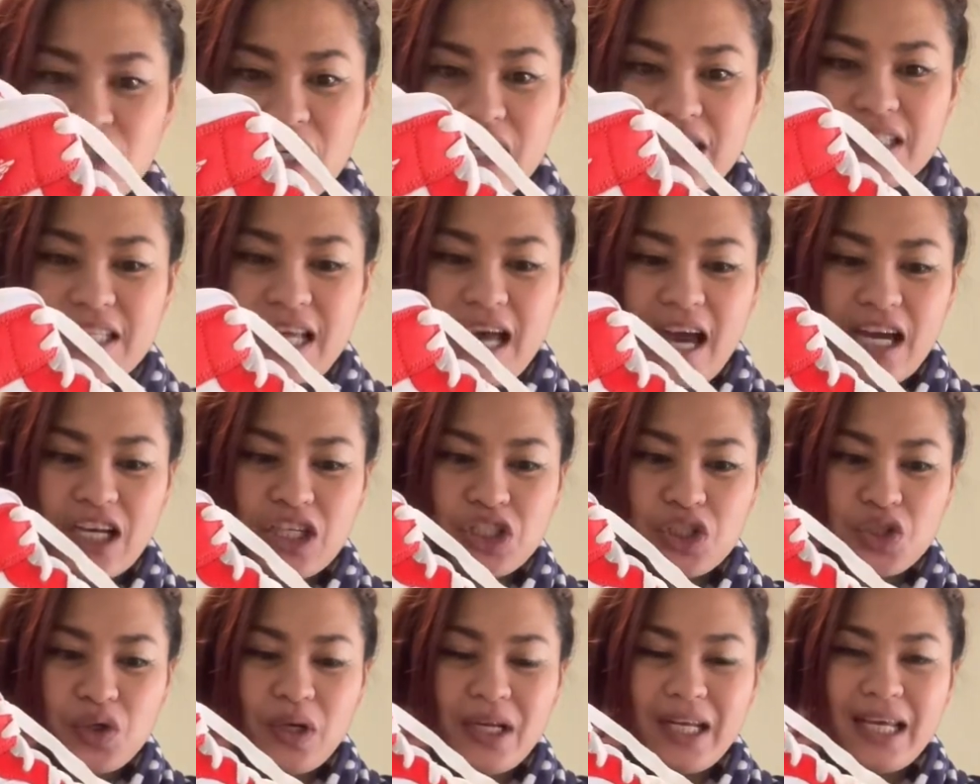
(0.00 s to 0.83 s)
just
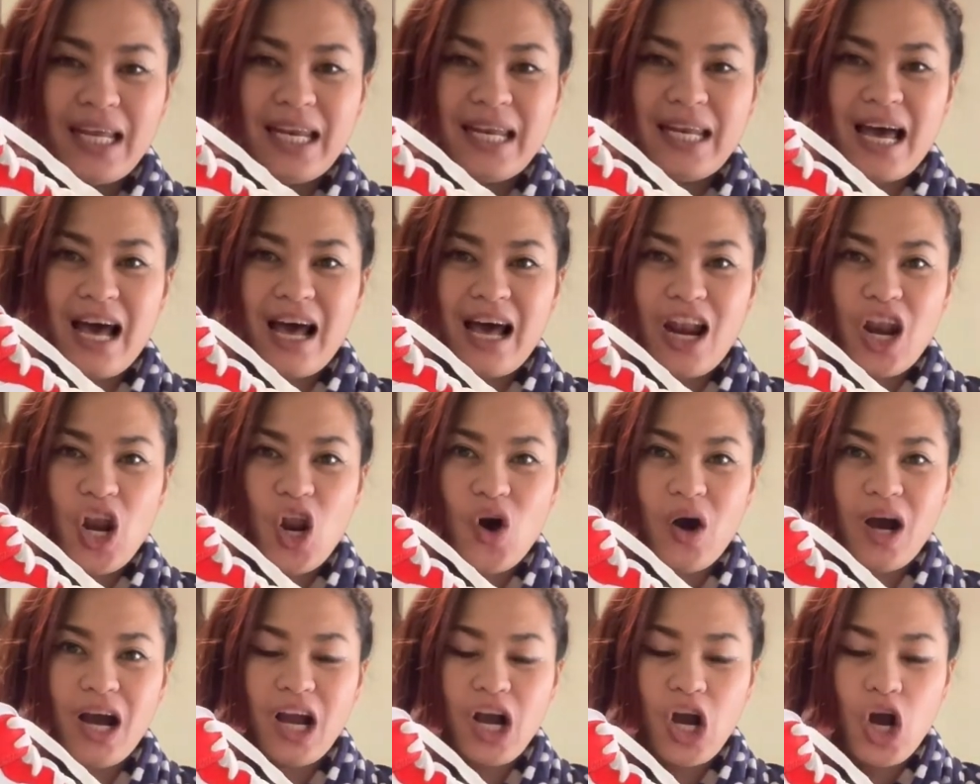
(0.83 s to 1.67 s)
actually not
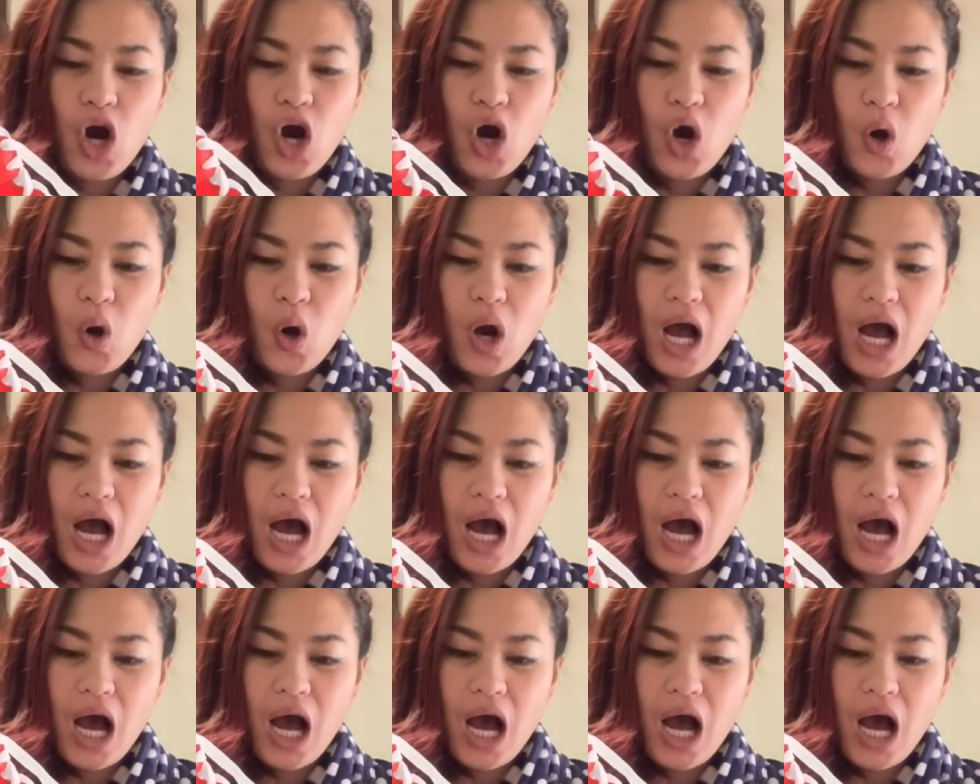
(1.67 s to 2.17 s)
long ago,